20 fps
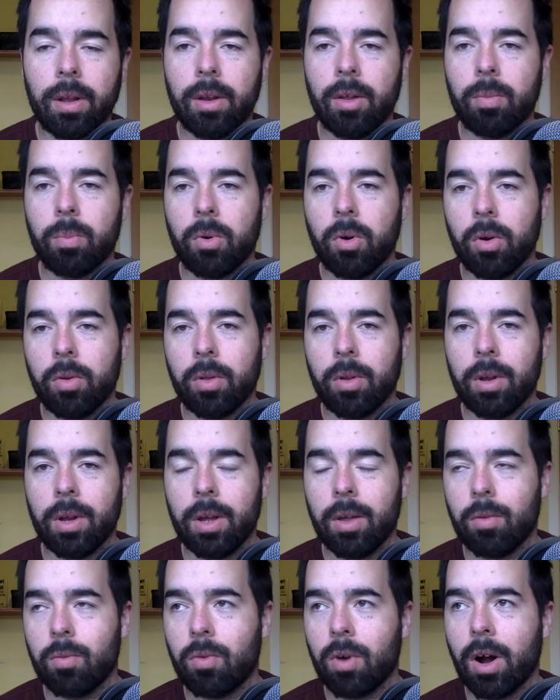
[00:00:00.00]
and this person
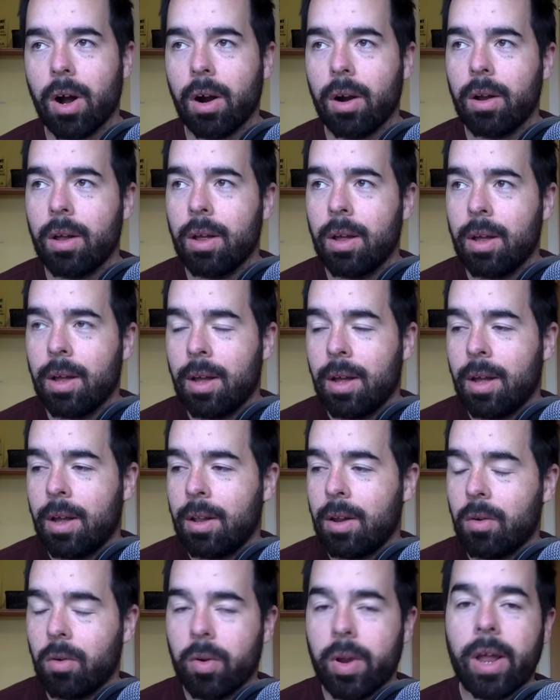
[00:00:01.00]
is wrong,
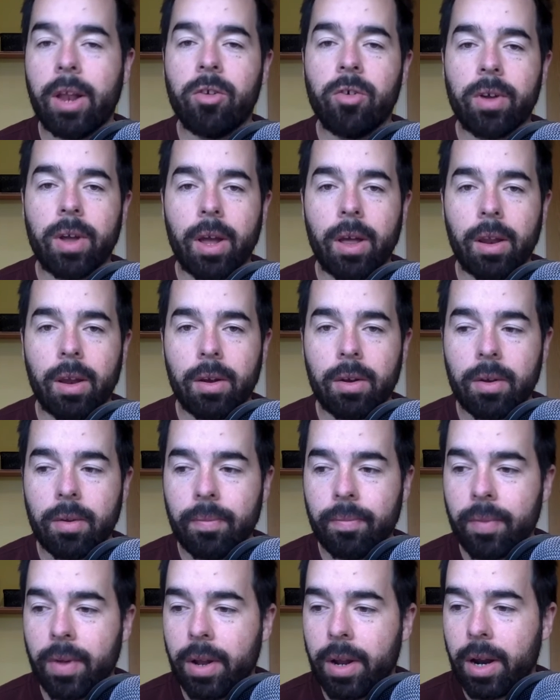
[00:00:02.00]
they're uneducated,
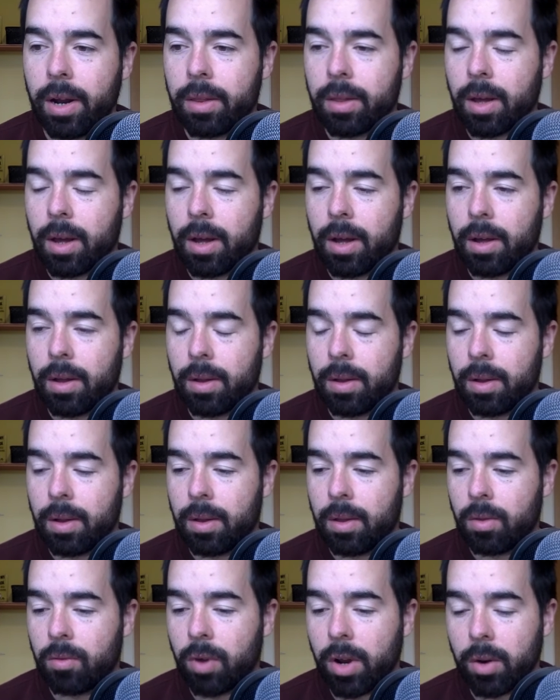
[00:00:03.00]
and that's
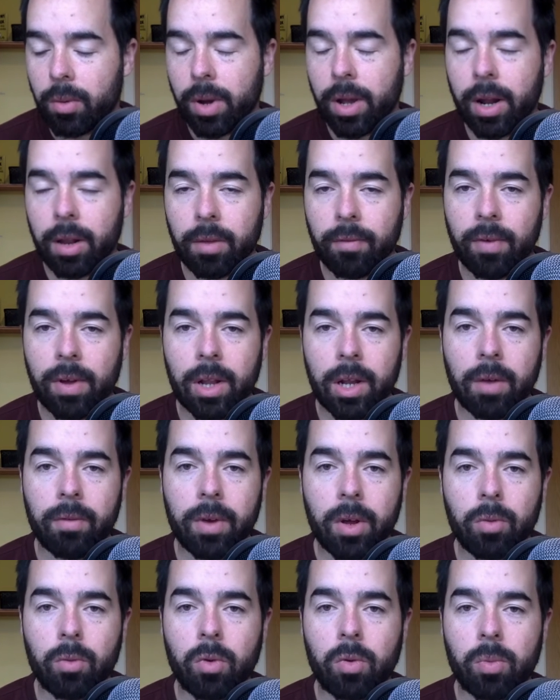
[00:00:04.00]
straight away that's a feeling of
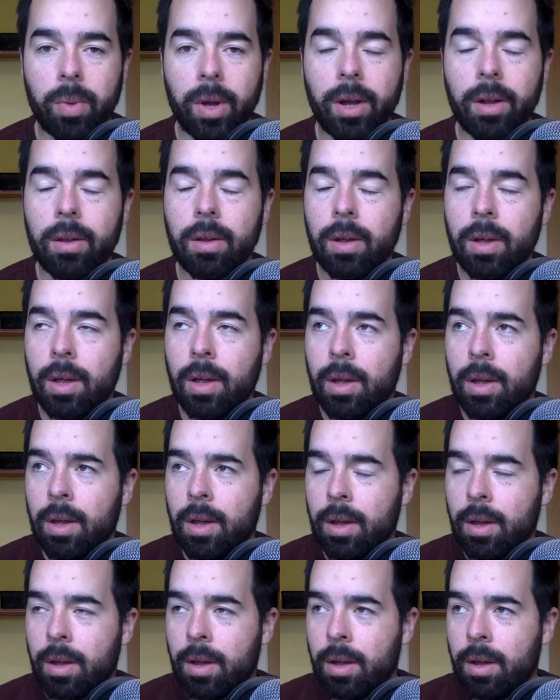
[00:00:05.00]
disrespect.
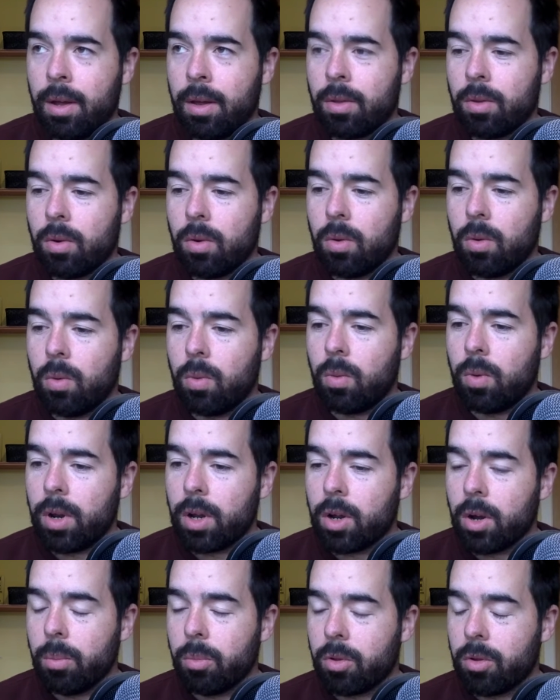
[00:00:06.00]
So when
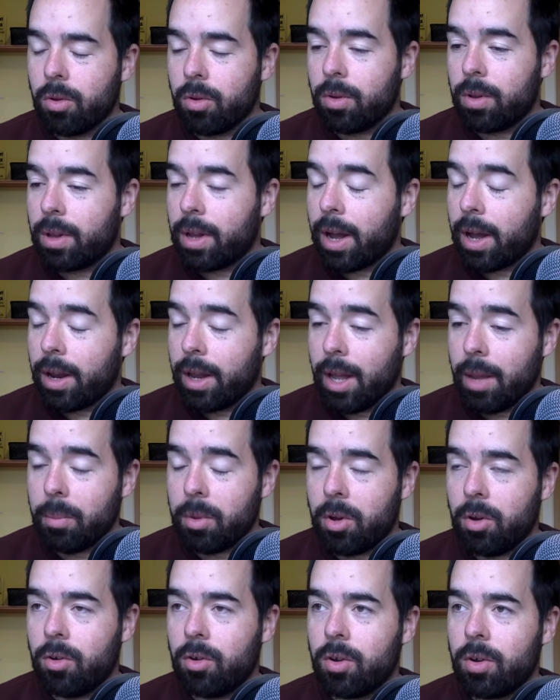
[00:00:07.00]
it comes to that
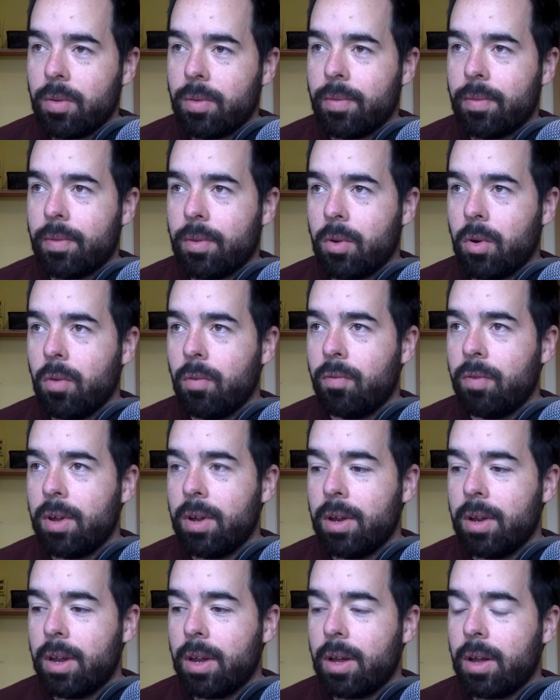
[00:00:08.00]
image, don't
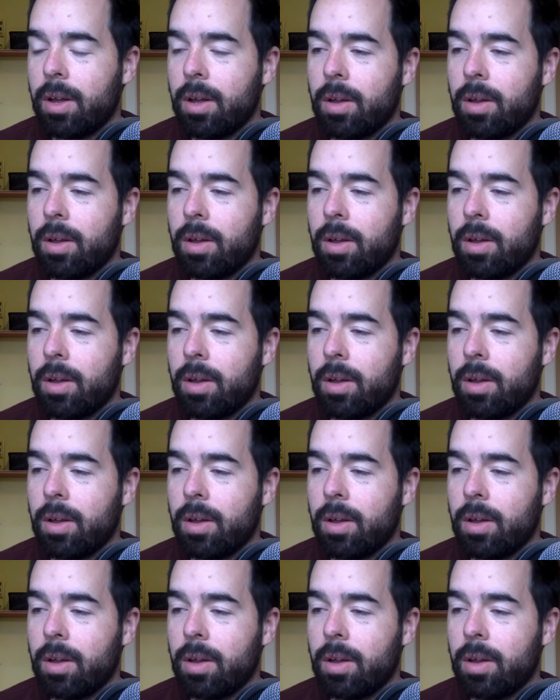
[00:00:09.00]
feed